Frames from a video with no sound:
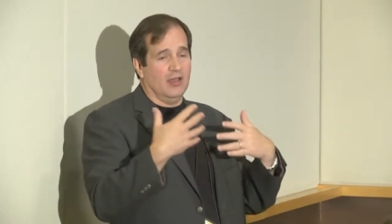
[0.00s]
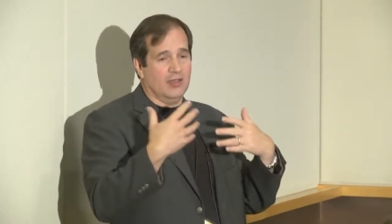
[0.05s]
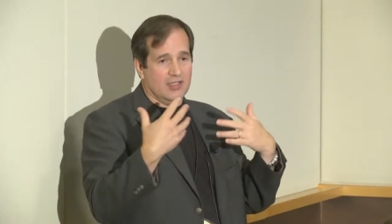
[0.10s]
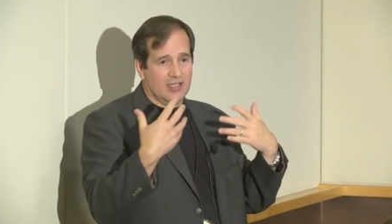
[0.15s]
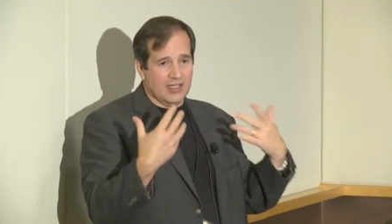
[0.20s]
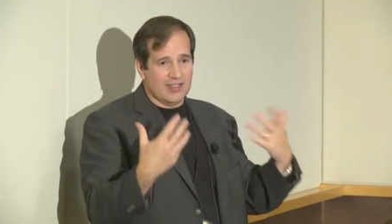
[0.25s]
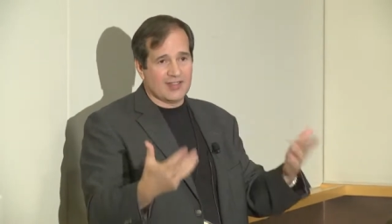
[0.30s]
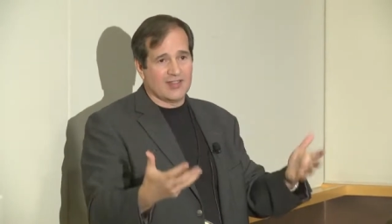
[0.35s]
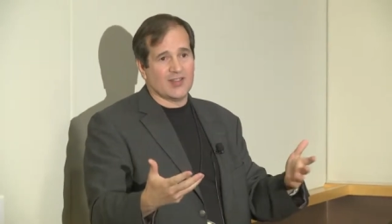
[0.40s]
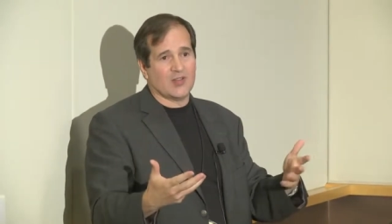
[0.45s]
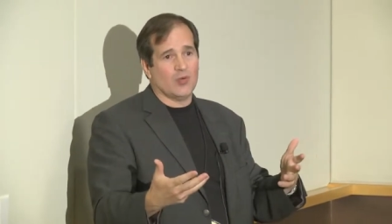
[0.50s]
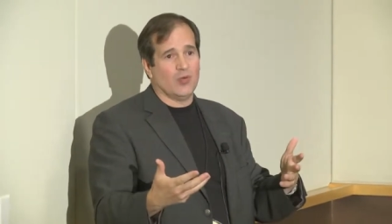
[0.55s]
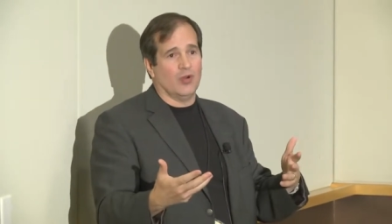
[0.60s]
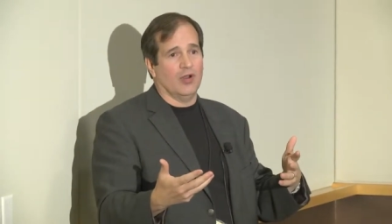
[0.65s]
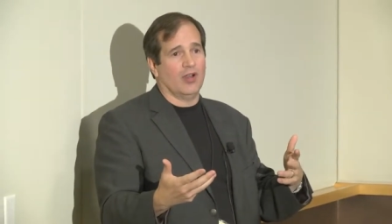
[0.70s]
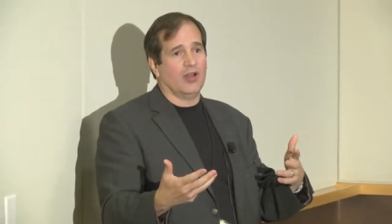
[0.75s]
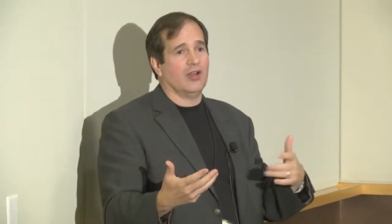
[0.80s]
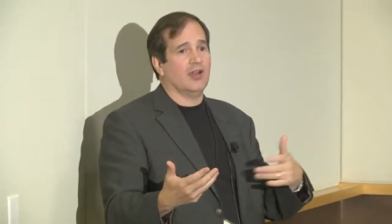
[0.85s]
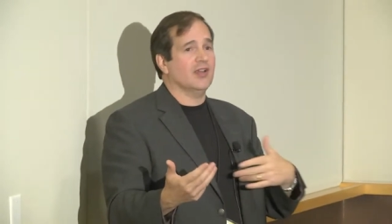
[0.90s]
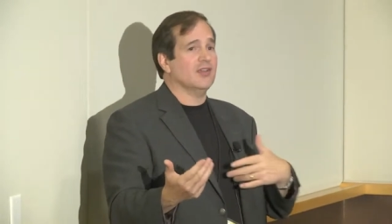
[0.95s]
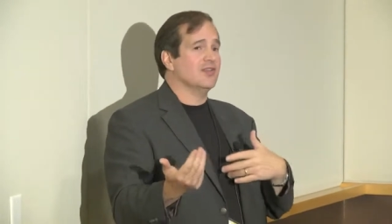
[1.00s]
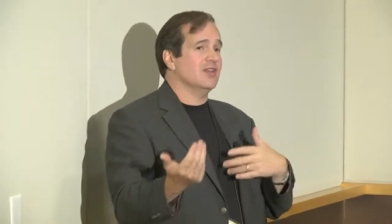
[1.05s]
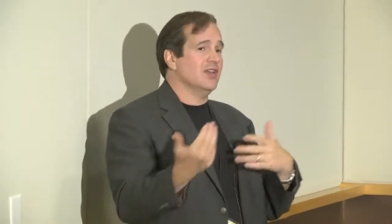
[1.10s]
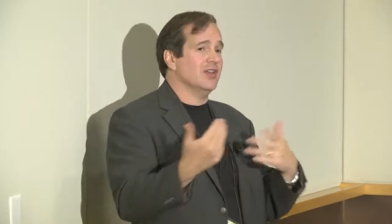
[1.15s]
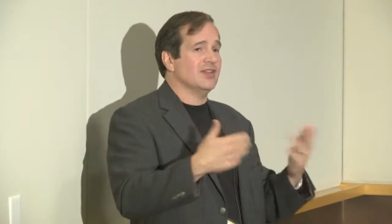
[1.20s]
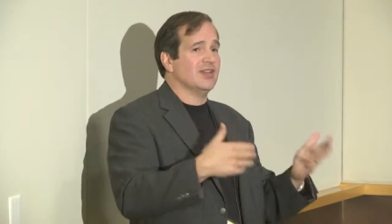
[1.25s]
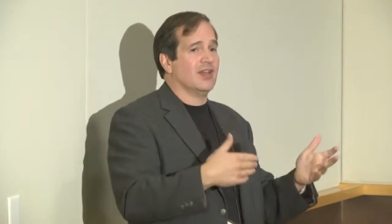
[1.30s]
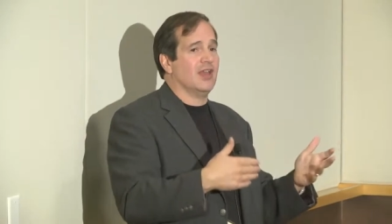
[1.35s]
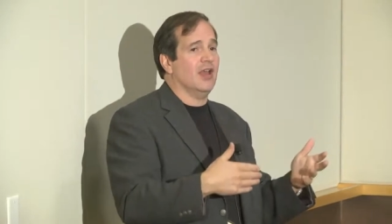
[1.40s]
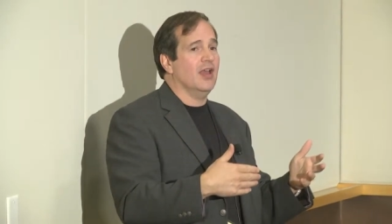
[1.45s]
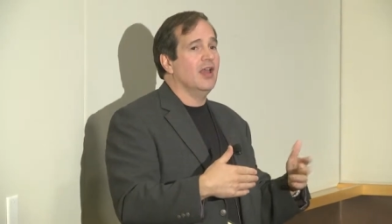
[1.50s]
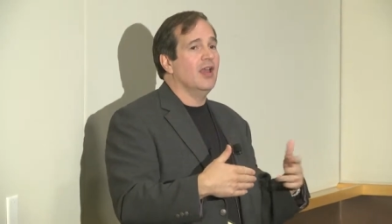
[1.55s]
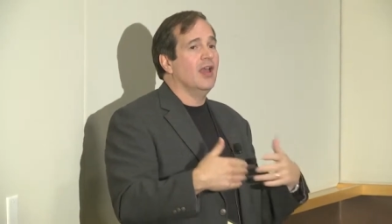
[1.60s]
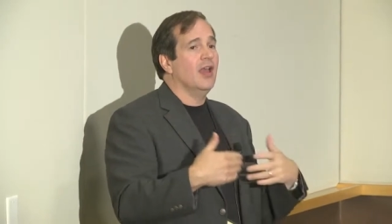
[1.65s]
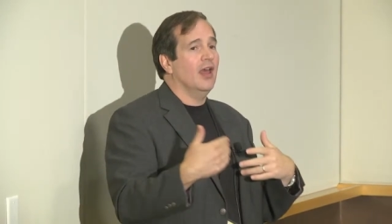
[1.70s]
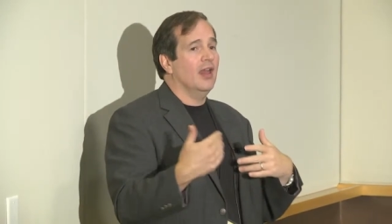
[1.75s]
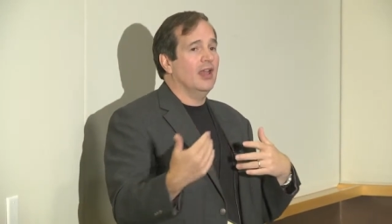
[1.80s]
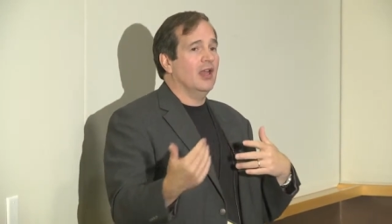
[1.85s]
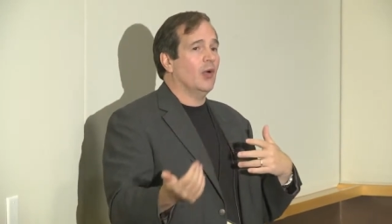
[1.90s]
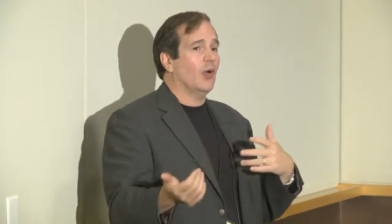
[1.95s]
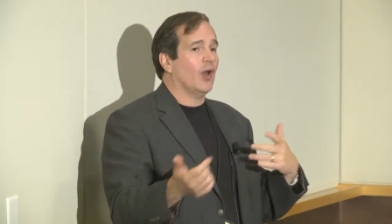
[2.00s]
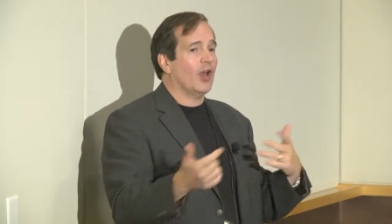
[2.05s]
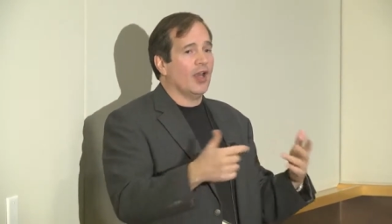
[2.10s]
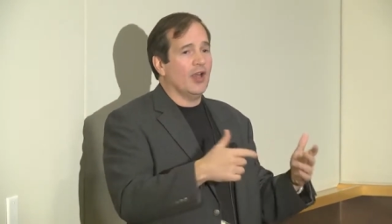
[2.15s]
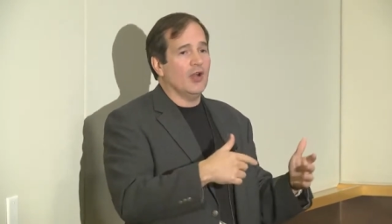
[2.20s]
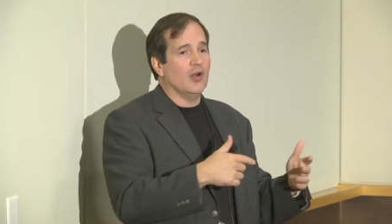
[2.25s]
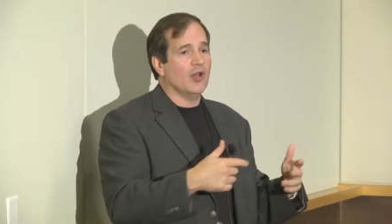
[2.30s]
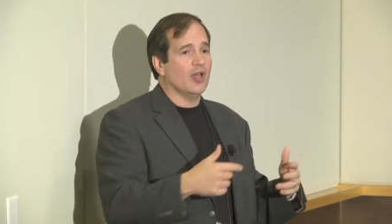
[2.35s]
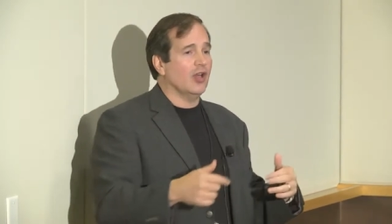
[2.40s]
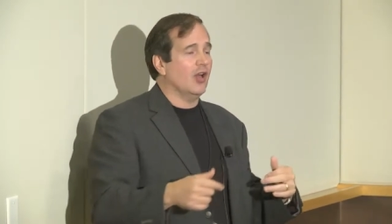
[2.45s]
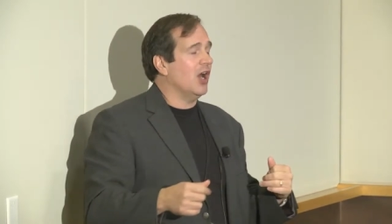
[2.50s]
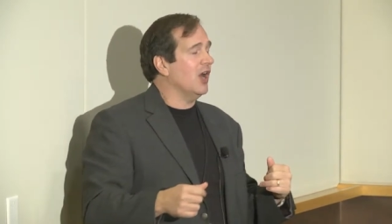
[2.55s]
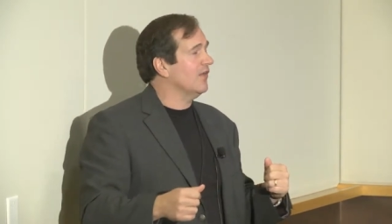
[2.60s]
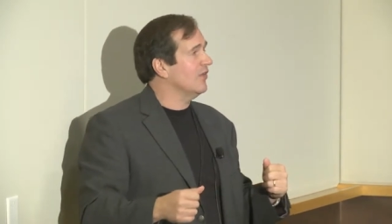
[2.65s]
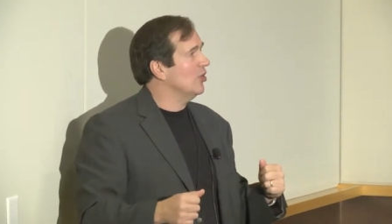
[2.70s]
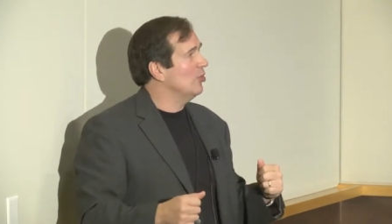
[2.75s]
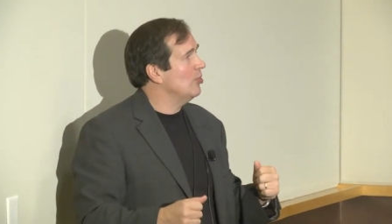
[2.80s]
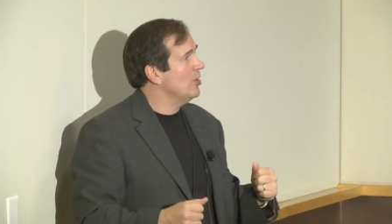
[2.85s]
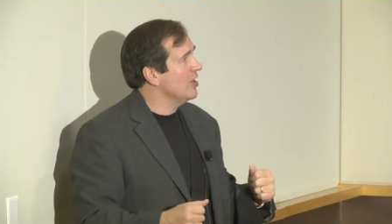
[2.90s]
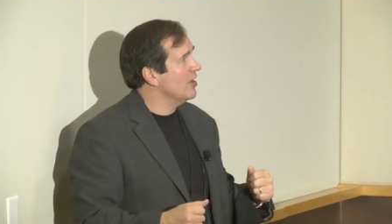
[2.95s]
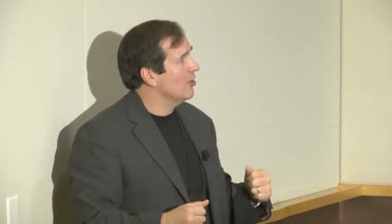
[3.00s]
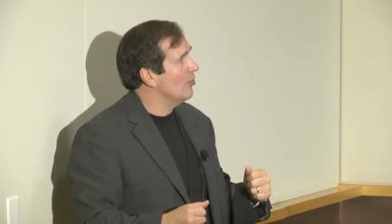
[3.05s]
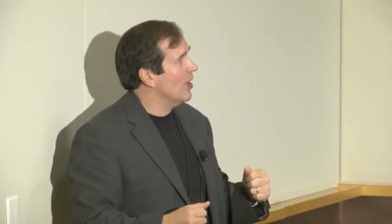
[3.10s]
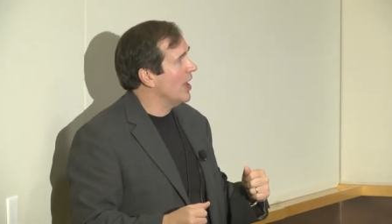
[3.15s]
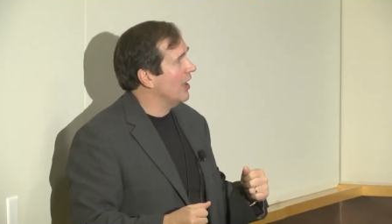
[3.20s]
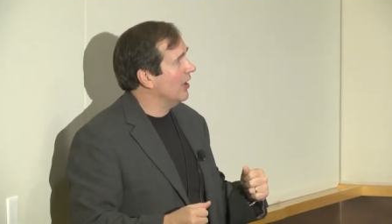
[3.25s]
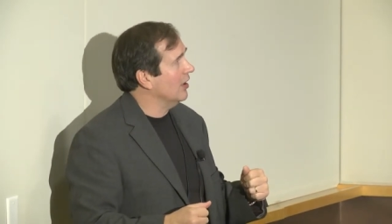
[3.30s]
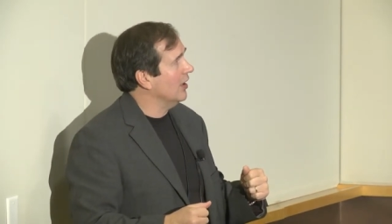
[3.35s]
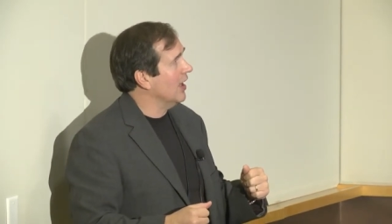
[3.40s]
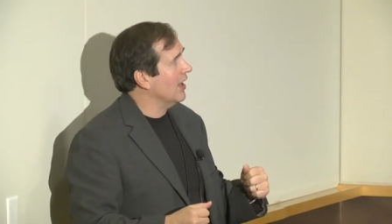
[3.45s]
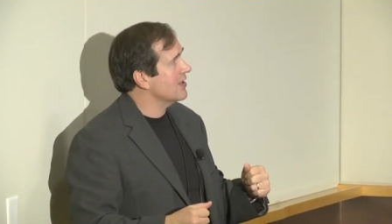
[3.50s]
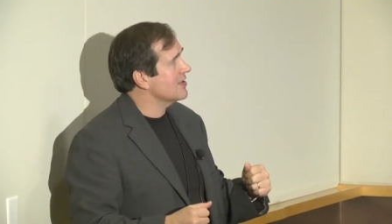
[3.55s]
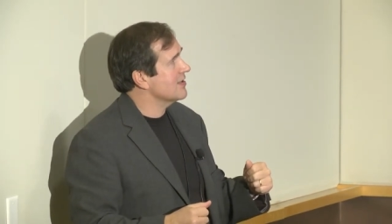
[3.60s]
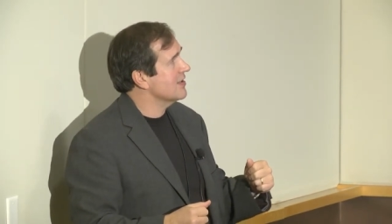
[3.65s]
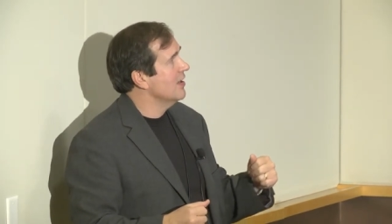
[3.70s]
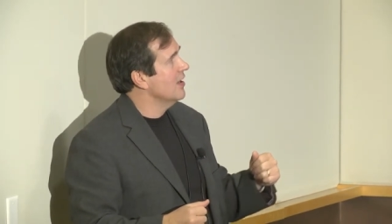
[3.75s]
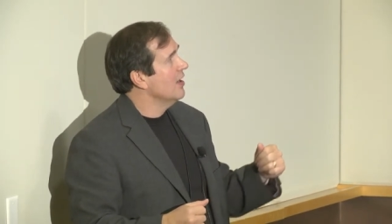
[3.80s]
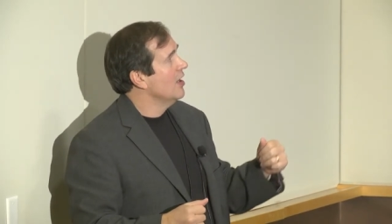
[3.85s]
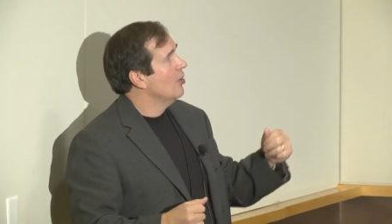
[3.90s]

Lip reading: disks work, because disk and network I/O can often be the bottlenecks.